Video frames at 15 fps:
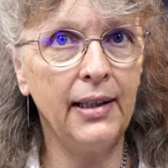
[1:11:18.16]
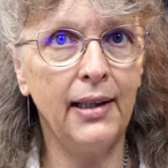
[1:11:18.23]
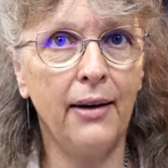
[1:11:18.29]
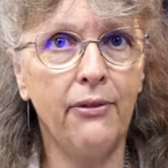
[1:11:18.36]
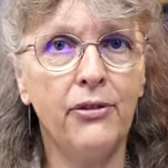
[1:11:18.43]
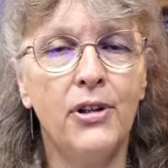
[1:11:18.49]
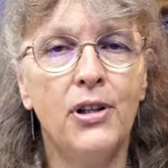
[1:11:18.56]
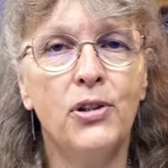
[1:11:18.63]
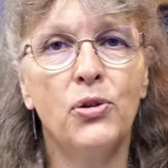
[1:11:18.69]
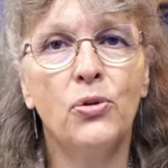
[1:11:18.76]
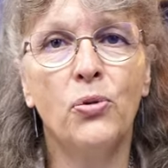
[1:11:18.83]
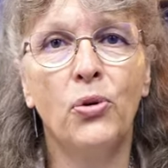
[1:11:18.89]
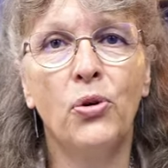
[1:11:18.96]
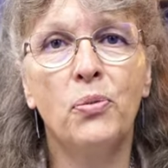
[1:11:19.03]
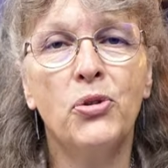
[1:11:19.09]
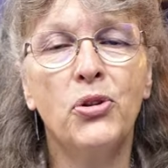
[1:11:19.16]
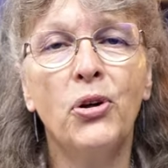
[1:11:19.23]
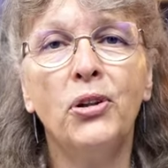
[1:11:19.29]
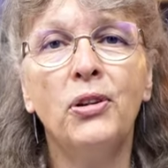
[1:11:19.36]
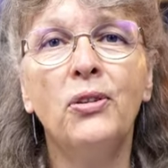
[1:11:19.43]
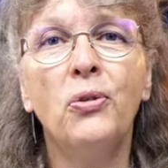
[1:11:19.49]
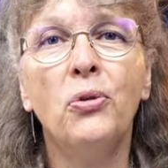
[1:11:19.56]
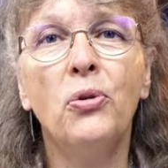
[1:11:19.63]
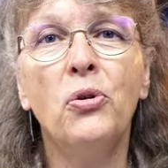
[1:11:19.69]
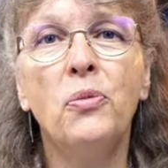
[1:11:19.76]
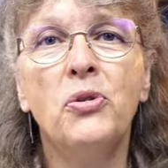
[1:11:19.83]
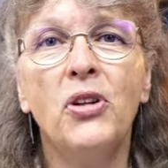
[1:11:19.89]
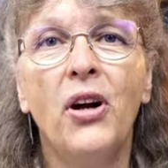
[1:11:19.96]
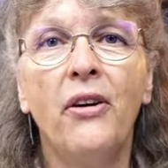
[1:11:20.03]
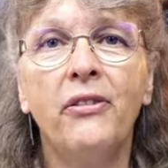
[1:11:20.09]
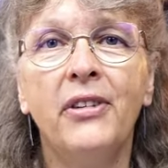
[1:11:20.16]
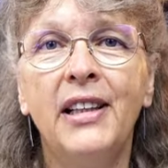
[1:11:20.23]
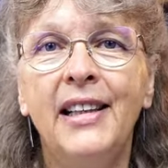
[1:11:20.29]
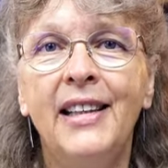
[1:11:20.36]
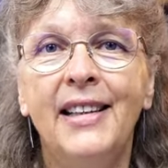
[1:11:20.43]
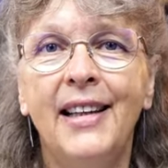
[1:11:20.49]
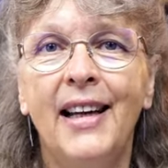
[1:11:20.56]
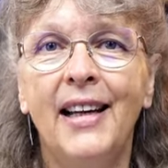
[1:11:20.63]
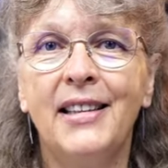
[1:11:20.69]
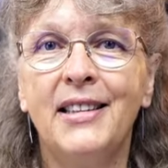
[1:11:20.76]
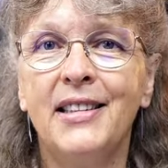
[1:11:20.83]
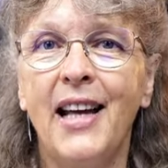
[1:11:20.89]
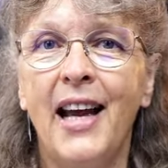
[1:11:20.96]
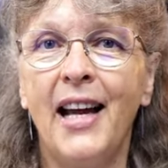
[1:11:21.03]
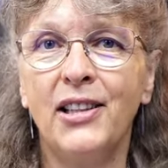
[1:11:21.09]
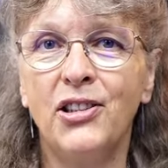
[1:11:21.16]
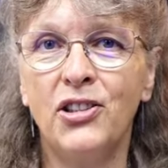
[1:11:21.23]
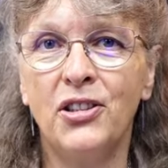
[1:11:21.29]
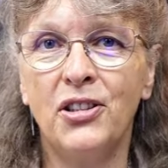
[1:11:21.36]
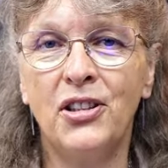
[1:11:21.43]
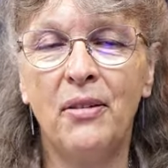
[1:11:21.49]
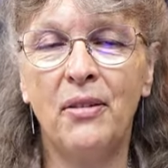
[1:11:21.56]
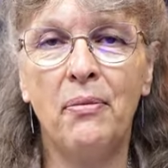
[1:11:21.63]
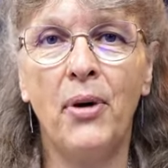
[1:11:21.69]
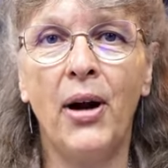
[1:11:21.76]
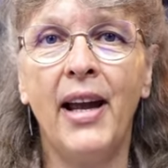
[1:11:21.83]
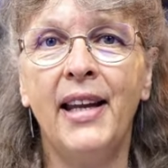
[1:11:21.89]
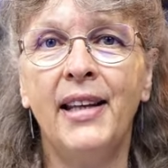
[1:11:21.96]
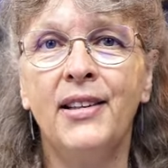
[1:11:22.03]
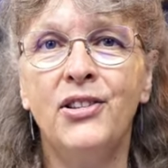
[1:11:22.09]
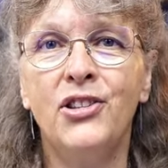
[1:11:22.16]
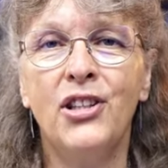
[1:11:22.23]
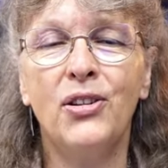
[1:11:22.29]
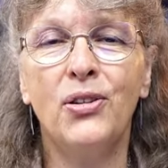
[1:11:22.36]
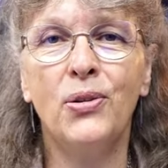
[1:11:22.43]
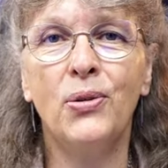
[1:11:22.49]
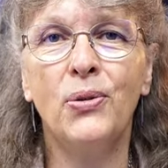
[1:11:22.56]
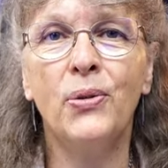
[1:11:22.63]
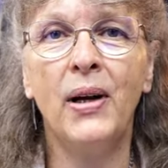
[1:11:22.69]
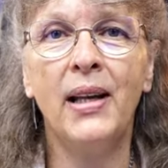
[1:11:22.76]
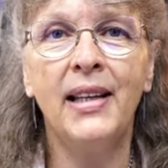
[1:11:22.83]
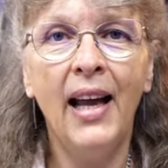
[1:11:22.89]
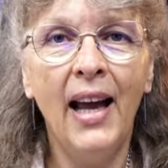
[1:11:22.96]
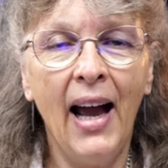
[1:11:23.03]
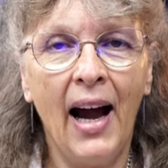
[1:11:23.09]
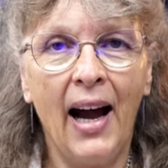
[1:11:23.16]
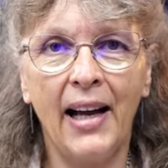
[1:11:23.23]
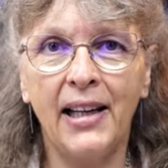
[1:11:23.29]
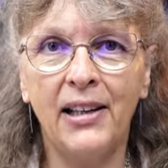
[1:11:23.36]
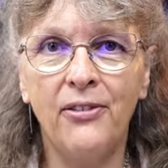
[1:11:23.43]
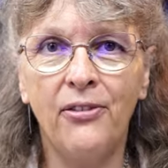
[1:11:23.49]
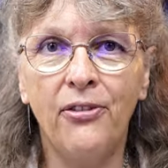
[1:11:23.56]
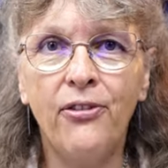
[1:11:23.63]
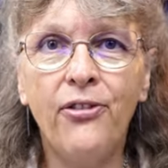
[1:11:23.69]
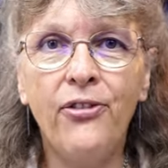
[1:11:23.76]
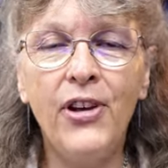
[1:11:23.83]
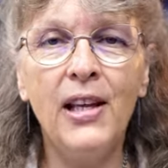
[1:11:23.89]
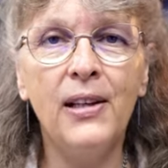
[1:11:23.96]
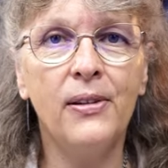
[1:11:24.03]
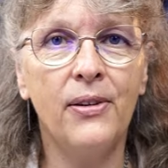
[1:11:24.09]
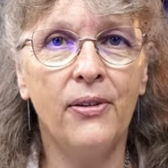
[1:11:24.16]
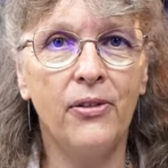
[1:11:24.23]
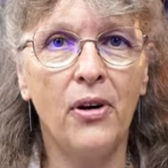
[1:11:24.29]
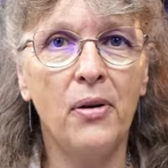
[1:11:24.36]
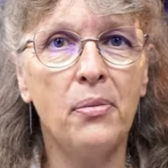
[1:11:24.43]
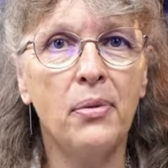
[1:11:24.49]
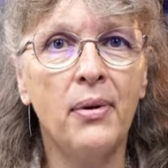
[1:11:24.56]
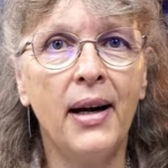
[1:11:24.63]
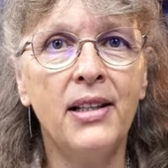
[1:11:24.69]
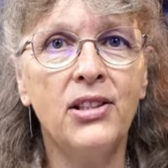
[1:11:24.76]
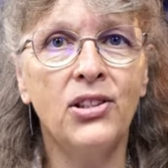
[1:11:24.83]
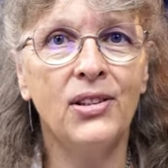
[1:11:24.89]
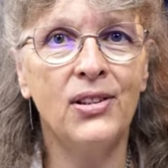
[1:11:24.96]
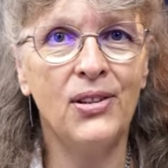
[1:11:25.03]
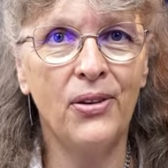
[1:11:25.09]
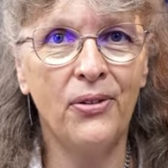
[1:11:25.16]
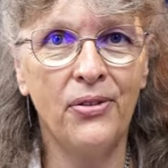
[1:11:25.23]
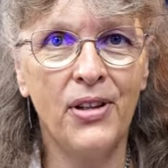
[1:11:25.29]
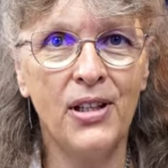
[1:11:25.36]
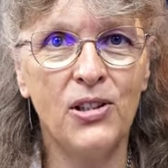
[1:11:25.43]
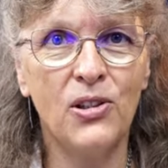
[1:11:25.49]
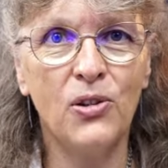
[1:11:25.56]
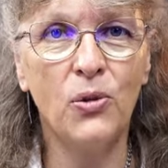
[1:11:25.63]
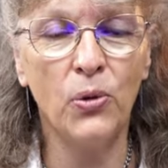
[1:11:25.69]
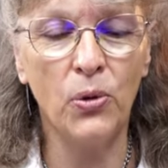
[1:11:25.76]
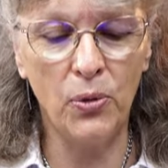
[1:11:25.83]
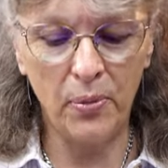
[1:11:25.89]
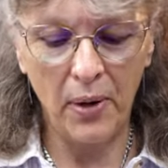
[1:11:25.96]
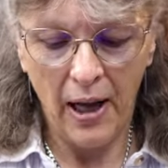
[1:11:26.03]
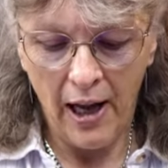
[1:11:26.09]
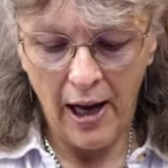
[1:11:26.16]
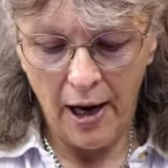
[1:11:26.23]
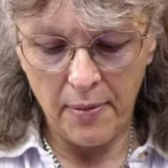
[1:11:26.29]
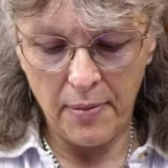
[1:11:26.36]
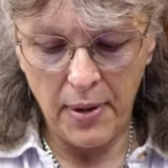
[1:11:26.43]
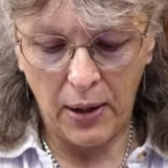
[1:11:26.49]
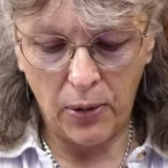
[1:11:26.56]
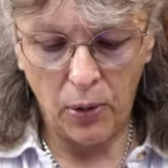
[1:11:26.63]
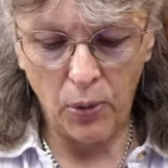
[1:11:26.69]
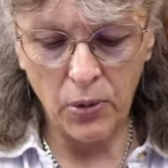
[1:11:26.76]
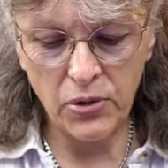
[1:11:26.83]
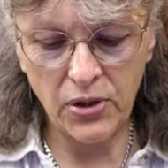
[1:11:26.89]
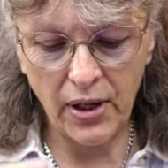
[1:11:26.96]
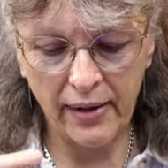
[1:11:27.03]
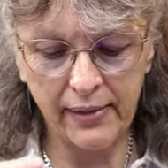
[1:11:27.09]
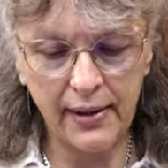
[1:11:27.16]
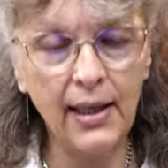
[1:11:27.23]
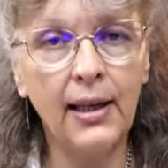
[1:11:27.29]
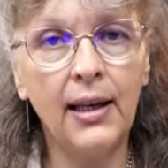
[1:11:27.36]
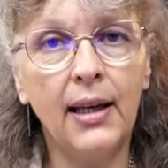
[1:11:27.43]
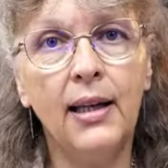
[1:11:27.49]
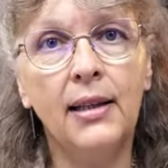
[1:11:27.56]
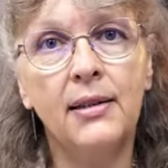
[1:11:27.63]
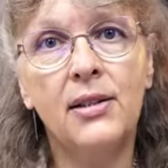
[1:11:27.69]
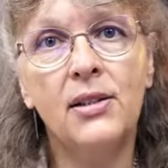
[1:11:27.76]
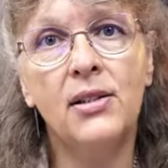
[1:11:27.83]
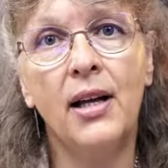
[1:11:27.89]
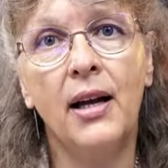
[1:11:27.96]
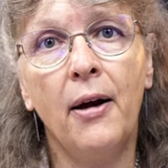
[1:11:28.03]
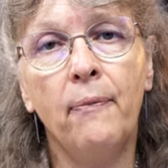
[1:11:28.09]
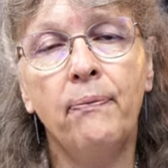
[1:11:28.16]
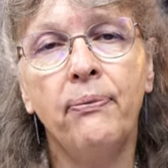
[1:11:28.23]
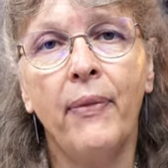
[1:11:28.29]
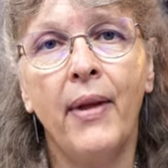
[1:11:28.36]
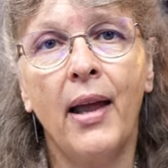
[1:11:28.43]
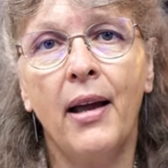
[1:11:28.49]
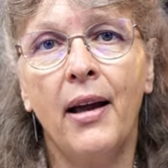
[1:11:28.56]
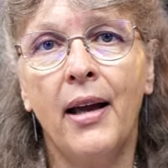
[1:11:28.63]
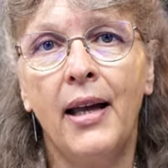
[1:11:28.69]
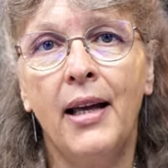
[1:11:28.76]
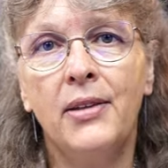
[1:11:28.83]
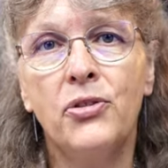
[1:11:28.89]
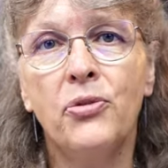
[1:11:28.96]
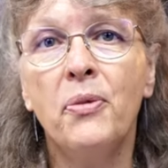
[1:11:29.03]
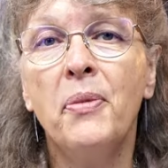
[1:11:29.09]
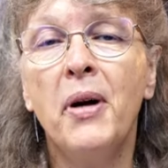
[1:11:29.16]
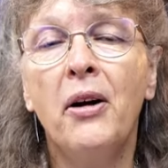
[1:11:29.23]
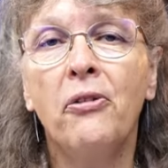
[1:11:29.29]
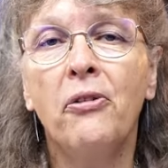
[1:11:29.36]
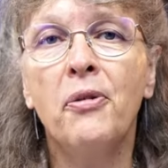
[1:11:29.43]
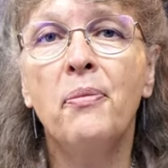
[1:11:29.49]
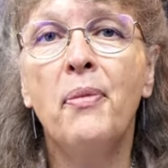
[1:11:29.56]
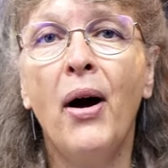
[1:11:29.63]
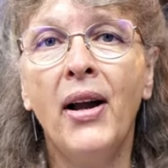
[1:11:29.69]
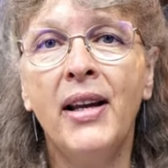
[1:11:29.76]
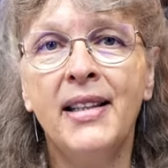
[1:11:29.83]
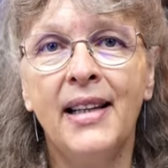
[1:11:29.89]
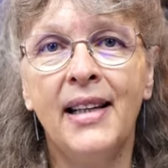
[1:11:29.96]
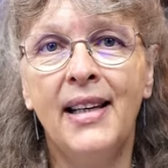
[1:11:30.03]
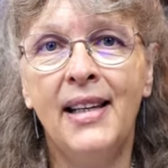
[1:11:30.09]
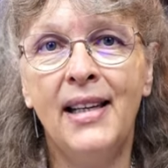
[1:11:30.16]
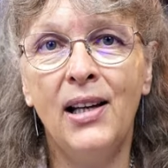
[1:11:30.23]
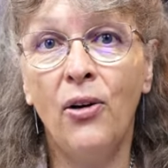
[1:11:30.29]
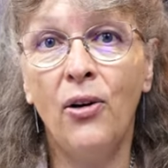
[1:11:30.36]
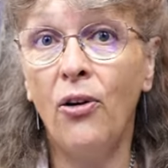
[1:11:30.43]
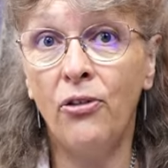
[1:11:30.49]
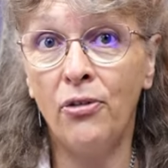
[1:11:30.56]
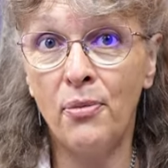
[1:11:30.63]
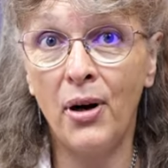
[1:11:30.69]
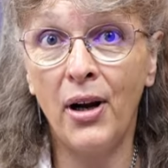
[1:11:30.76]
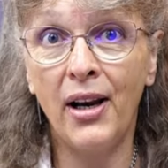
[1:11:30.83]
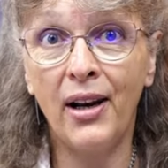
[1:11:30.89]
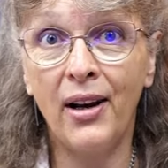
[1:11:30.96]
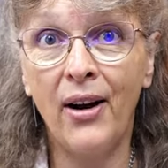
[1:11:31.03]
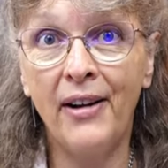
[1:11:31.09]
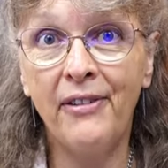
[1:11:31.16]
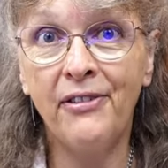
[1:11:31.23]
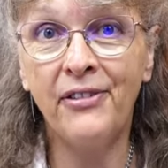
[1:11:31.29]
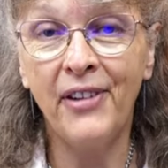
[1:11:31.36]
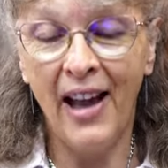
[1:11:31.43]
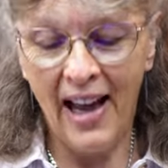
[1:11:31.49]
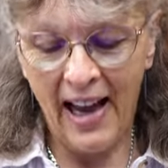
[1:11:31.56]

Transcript: love this group. Certain groups I really attach my energy to, and I can feel the vibrations of this group because I think it's a reminder here of my life.